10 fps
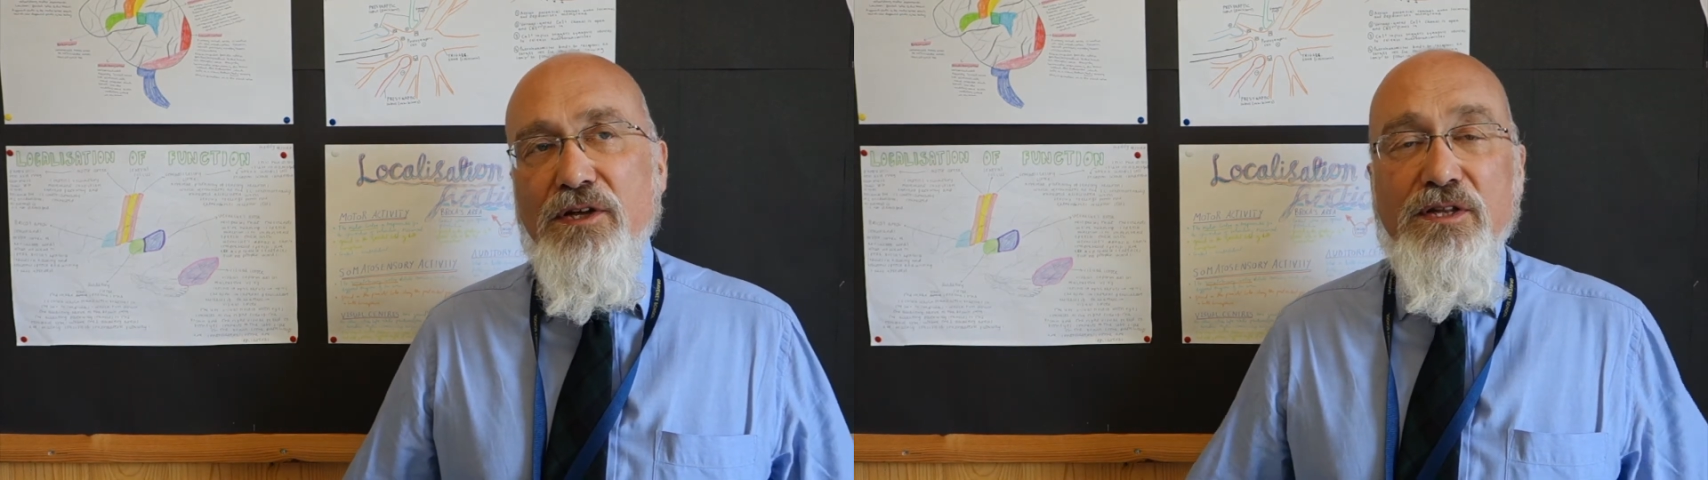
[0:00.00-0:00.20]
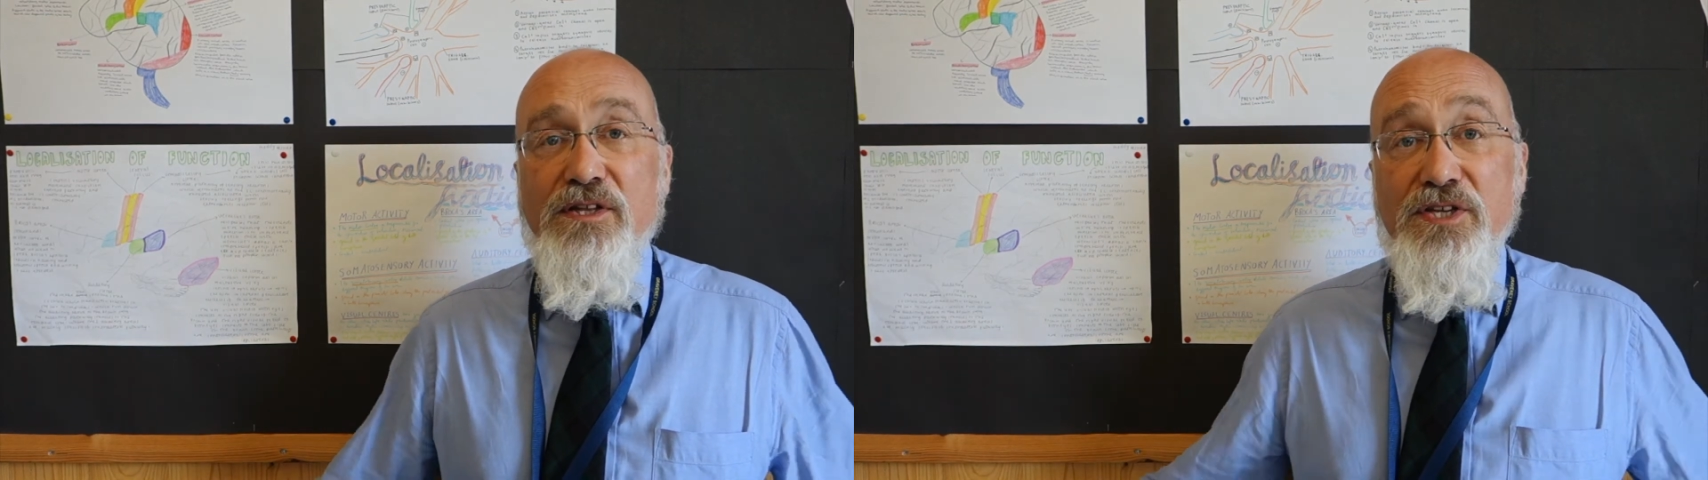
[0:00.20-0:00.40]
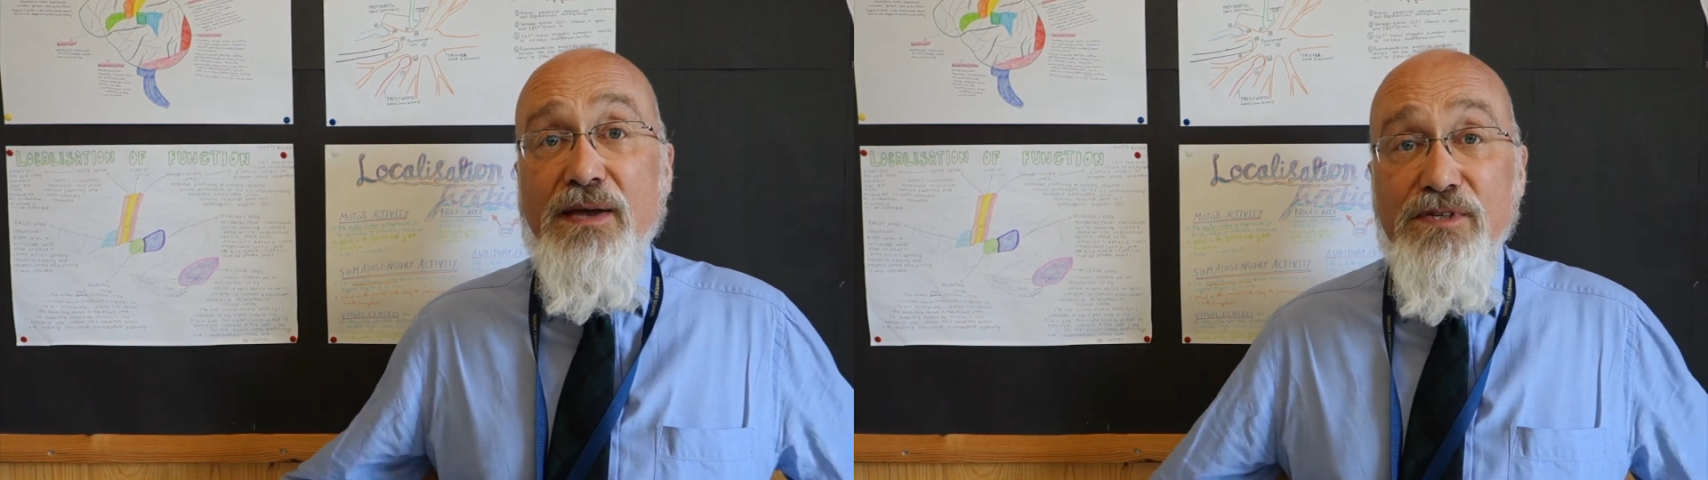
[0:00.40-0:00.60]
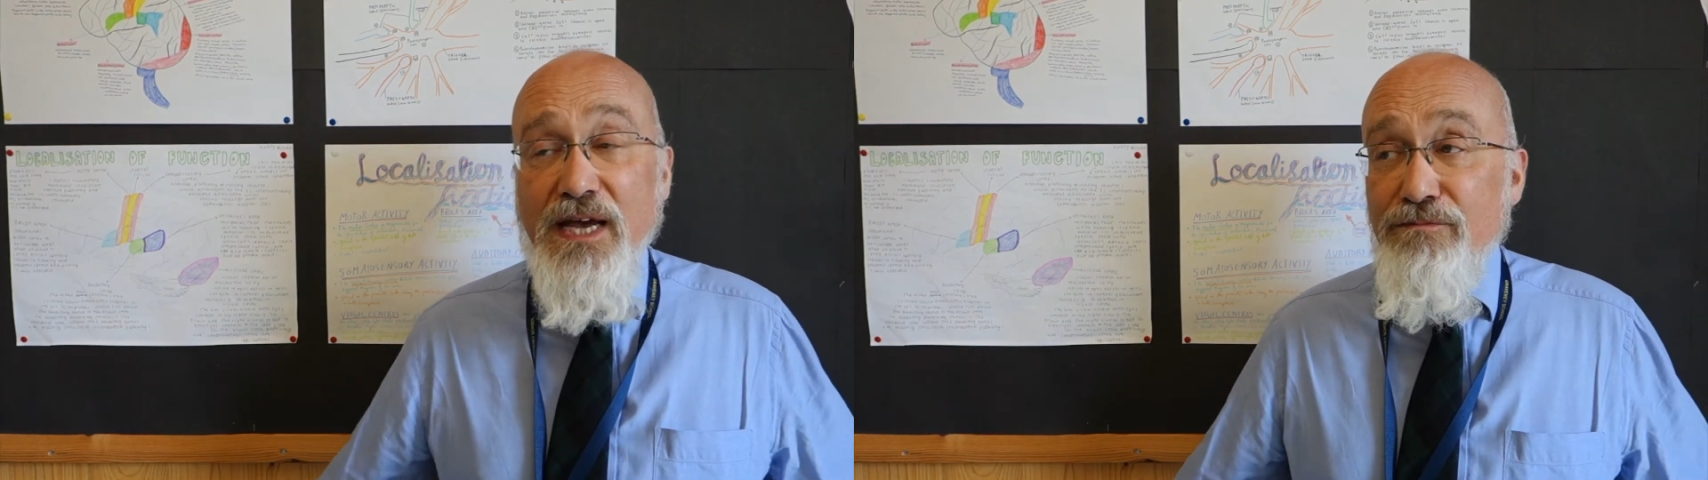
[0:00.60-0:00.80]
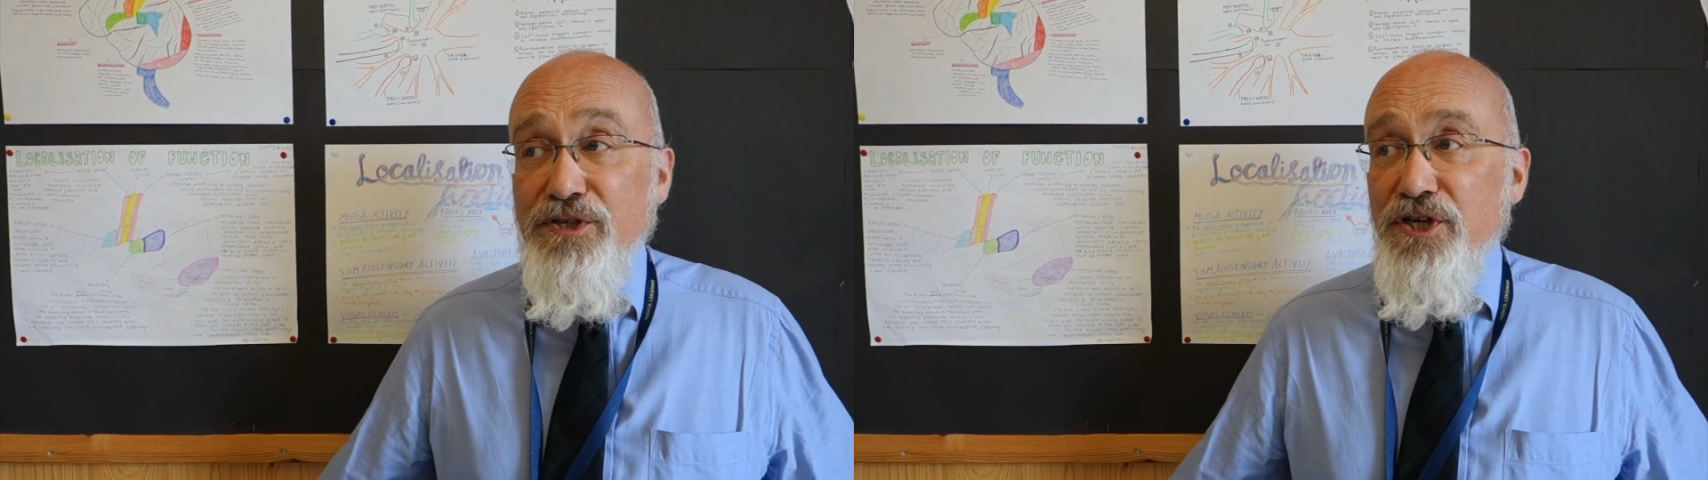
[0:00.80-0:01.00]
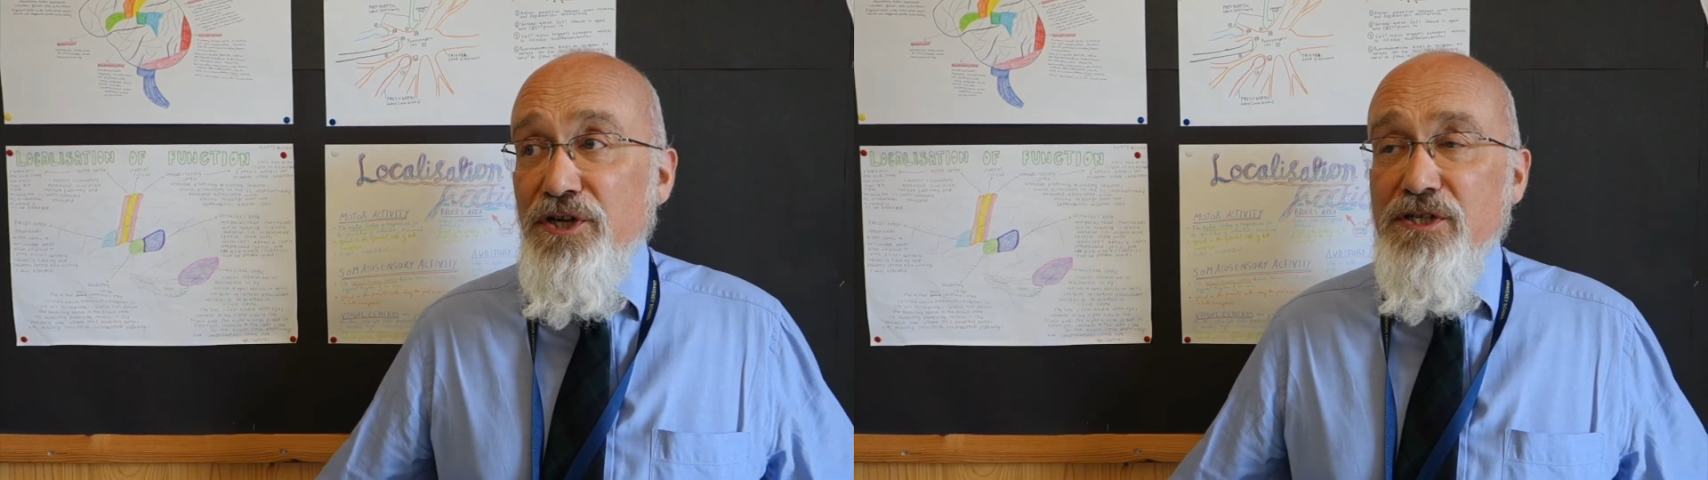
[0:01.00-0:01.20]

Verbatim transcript: in, the same temperature,